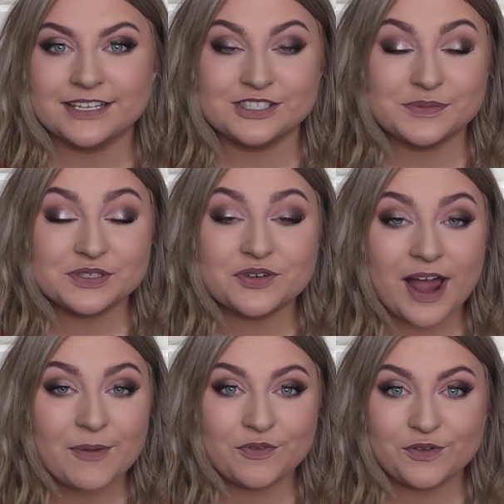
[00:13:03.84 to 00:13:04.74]
and
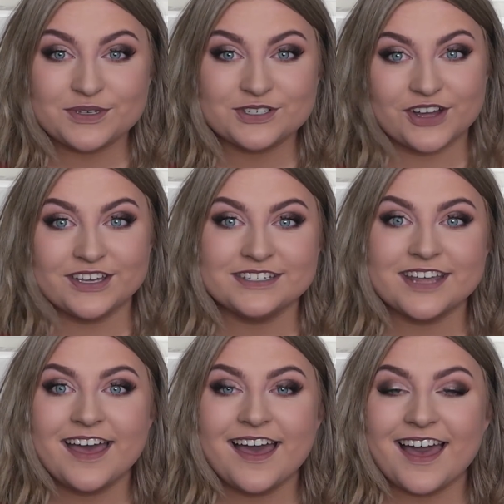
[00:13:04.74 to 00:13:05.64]
subscribe if you enjoyed.
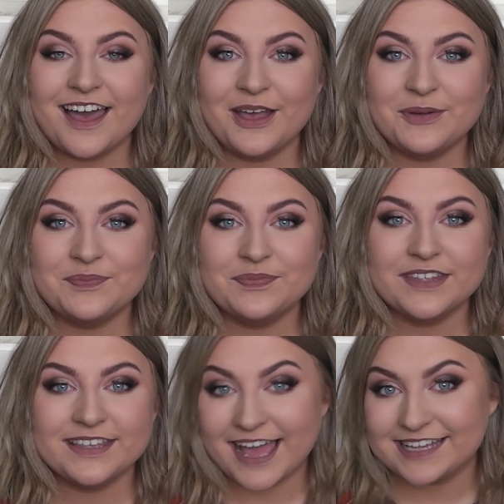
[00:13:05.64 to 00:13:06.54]

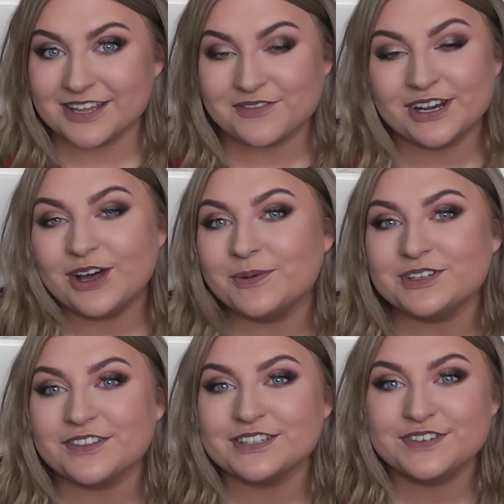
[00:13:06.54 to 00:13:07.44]
Yes, I really hope you
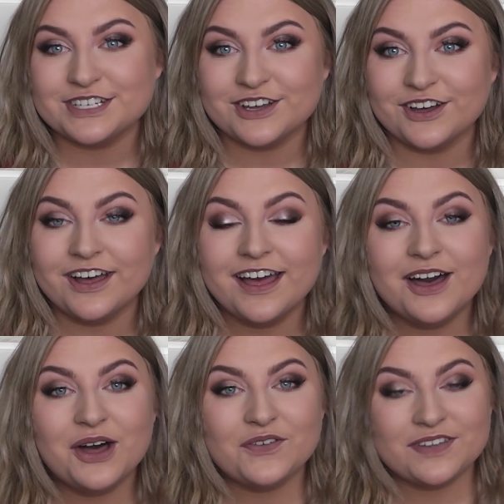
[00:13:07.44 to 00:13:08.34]
enjoyed this video.
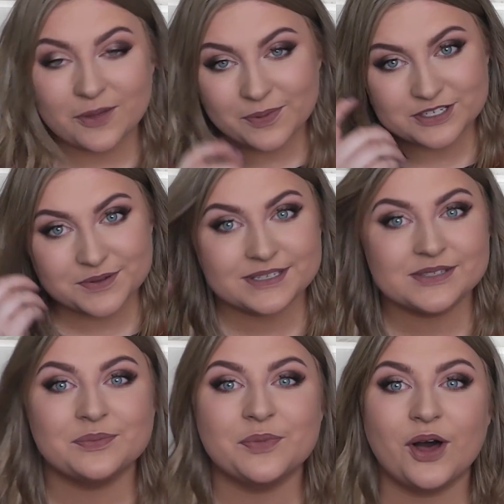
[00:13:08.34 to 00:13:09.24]
Hopefully I'll be doing
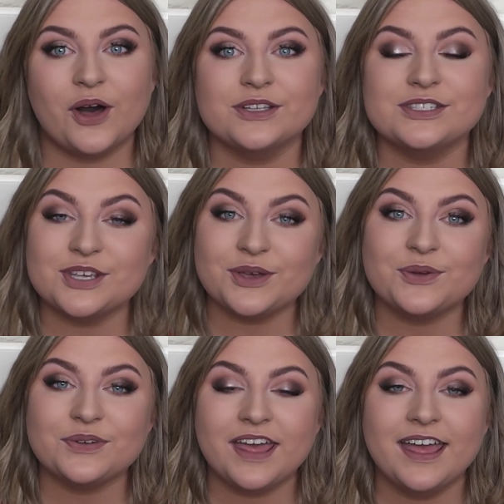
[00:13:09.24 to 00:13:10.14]
some more
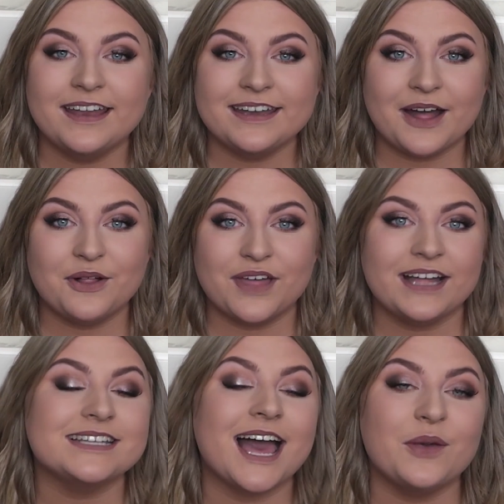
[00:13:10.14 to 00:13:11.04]
soon now
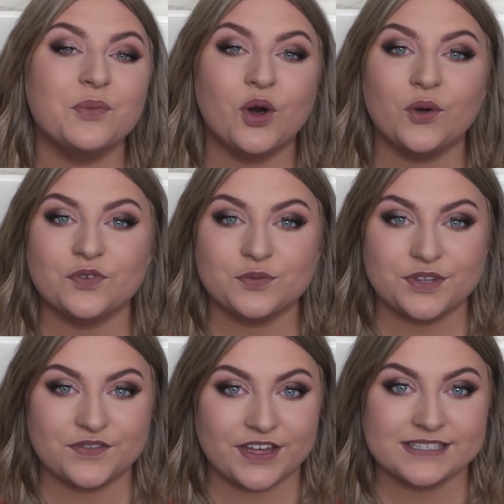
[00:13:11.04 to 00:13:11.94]
that I'm home from
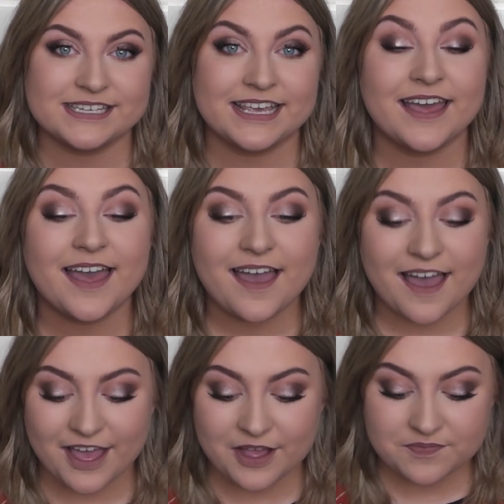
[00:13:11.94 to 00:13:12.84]
university.
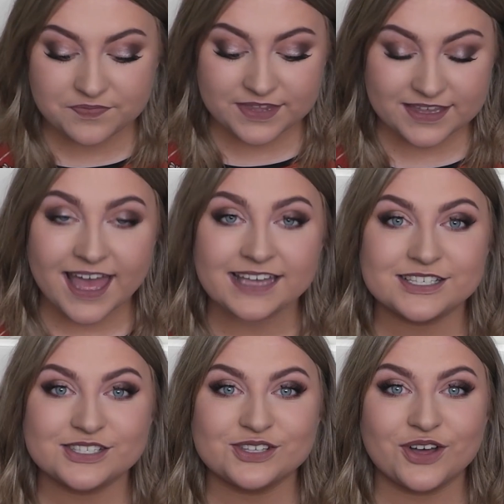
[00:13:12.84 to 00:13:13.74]

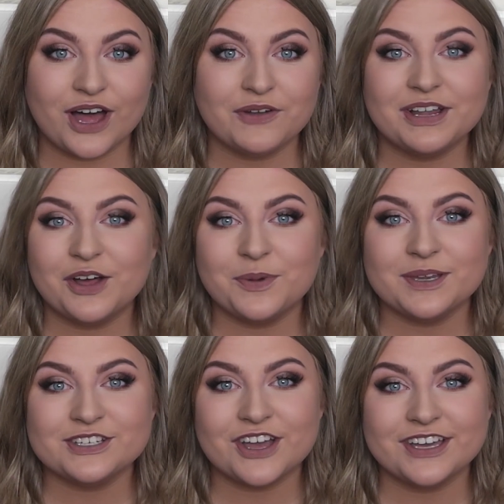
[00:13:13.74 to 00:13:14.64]
Yes, so I really hope you
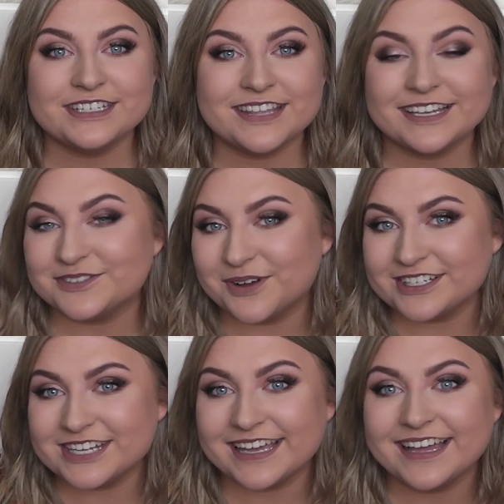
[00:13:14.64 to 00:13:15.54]
enjoyed. Thanks for
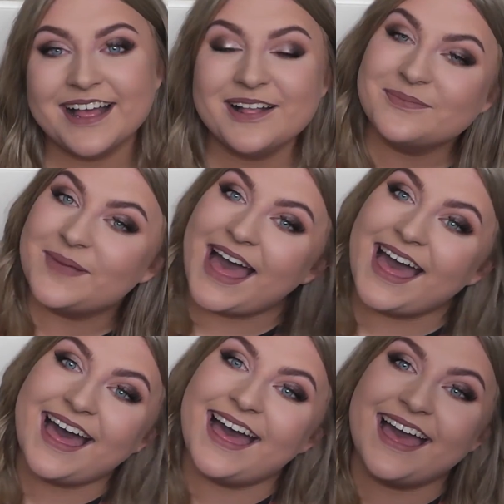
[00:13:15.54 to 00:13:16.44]
watching.
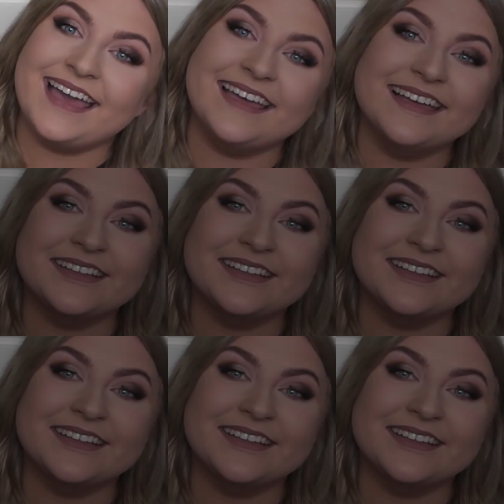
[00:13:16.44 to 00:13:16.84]
Bye.